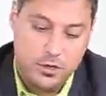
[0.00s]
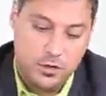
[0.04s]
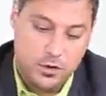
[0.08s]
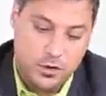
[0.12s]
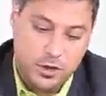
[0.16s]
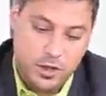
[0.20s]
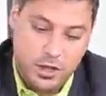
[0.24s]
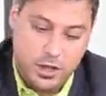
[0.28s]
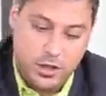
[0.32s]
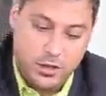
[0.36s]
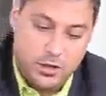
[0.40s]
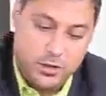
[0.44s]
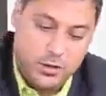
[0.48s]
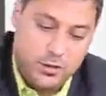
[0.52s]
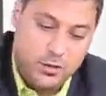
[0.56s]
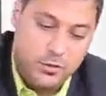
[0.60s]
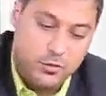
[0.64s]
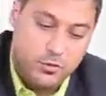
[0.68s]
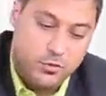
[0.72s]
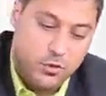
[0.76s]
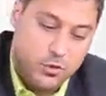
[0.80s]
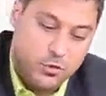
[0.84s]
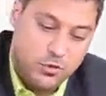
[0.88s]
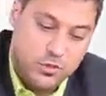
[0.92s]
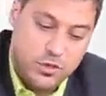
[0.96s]
Okay.
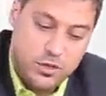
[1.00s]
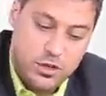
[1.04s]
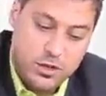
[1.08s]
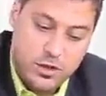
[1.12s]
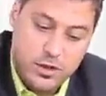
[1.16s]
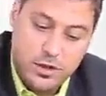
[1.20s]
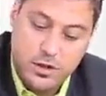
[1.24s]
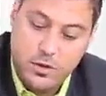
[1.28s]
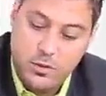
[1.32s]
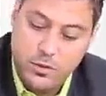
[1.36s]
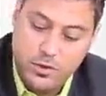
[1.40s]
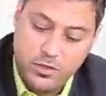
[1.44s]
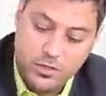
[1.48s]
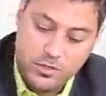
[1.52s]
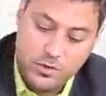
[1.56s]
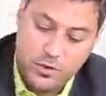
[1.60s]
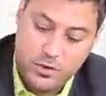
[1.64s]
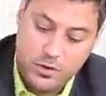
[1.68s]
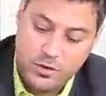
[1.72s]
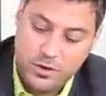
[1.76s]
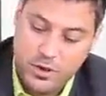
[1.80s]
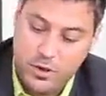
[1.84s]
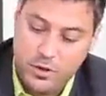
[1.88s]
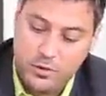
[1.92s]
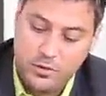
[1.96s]
The rosa we
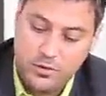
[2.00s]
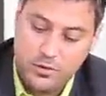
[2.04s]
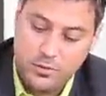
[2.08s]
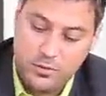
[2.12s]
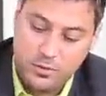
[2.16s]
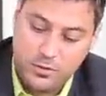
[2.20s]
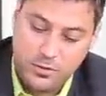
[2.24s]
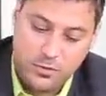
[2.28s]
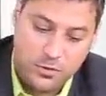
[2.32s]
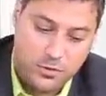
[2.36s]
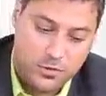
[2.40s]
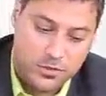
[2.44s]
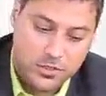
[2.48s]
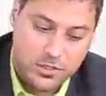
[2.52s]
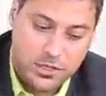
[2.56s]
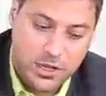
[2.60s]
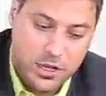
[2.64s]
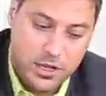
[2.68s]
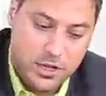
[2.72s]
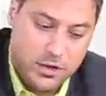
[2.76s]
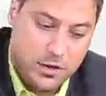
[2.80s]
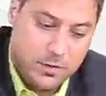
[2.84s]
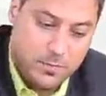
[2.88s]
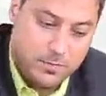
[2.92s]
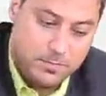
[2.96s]
sort out to the
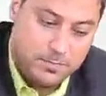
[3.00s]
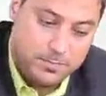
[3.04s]
side.